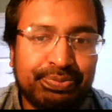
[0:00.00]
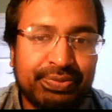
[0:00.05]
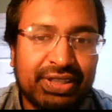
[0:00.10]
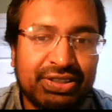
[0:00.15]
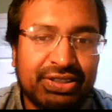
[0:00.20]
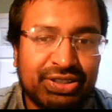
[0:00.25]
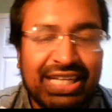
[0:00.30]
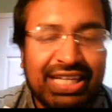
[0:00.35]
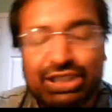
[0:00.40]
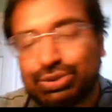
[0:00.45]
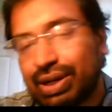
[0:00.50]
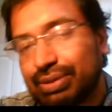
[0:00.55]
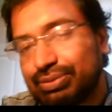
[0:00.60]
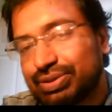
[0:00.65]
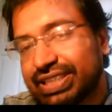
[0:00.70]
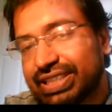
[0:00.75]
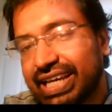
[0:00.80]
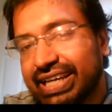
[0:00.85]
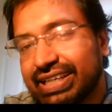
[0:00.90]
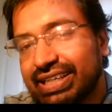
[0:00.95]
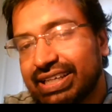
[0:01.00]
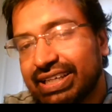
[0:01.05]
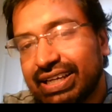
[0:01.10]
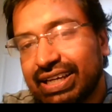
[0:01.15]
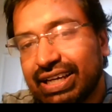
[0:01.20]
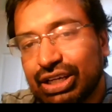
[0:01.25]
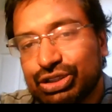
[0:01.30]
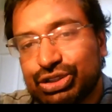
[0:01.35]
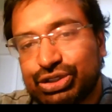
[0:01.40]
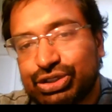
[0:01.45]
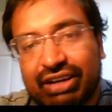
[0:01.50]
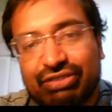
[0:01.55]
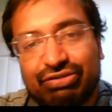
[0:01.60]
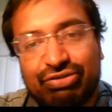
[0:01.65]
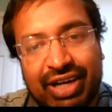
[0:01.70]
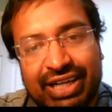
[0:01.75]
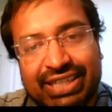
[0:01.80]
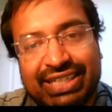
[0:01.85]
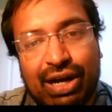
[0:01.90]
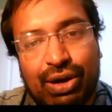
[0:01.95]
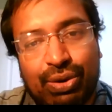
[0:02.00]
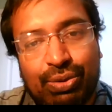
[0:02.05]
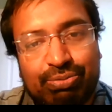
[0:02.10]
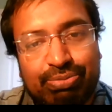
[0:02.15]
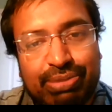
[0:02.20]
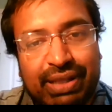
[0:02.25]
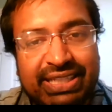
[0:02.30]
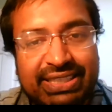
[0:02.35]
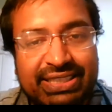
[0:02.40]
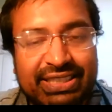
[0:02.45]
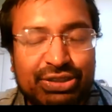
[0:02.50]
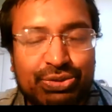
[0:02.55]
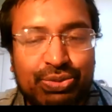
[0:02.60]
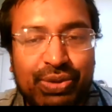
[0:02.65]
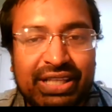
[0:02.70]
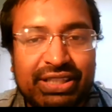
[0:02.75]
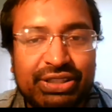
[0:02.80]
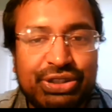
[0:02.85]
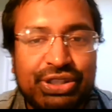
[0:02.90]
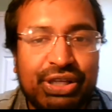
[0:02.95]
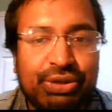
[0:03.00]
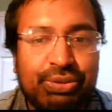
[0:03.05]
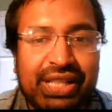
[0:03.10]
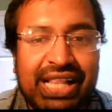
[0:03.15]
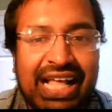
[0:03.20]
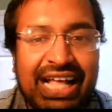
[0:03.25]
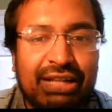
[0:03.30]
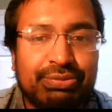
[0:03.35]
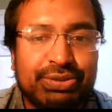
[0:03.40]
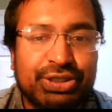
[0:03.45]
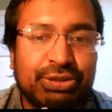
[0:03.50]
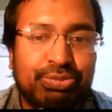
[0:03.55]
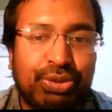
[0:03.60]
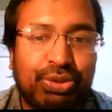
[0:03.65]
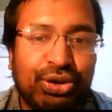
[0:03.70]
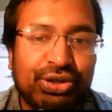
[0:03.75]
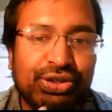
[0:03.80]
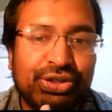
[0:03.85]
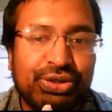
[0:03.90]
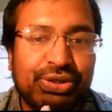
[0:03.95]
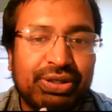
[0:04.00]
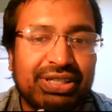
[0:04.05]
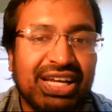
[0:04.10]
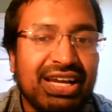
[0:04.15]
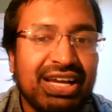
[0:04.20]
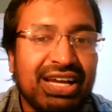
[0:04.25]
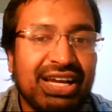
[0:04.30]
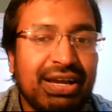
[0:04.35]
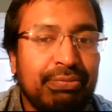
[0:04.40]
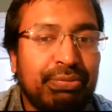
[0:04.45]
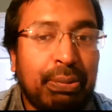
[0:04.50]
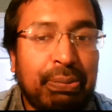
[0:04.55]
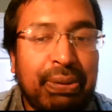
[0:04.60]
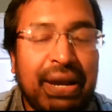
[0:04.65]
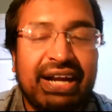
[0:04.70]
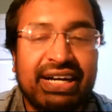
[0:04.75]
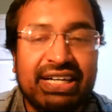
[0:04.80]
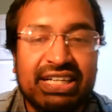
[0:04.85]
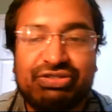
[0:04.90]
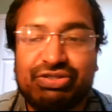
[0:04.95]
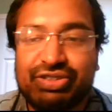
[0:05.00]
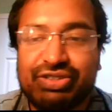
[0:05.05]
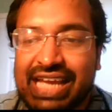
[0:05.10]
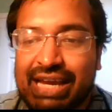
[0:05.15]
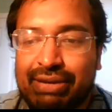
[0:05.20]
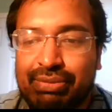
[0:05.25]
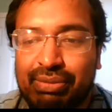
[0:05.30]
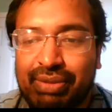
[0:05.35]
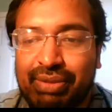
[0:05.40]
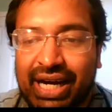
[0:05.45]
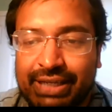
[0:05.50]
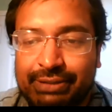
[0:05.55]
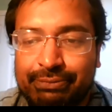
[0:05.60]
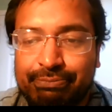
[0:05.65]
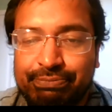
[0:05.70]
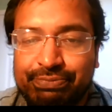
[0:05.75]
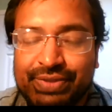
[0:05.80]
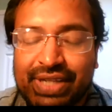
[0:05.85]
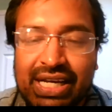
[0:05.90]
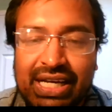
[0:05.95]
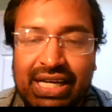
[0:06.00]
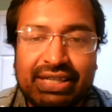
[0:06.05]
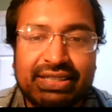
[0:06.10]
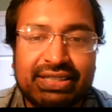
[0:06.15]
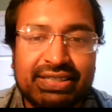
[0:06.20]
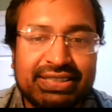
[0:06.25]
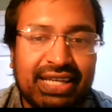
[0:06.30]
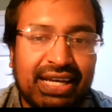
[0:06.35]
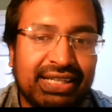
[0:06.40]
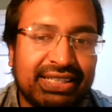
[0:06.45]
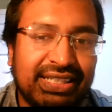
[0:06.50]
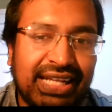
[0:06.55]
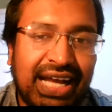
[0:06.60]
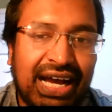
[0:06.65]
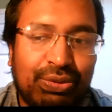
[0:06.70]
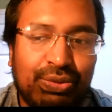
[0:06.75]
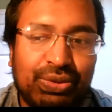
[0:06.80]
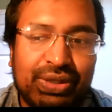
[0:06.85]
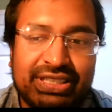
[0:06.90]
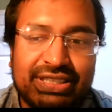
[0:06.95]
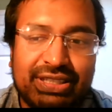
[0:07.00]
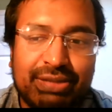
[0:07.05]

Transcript: So that's what I'm saying. Try and find out places where they will help support you in preparing for the MMI, because that is the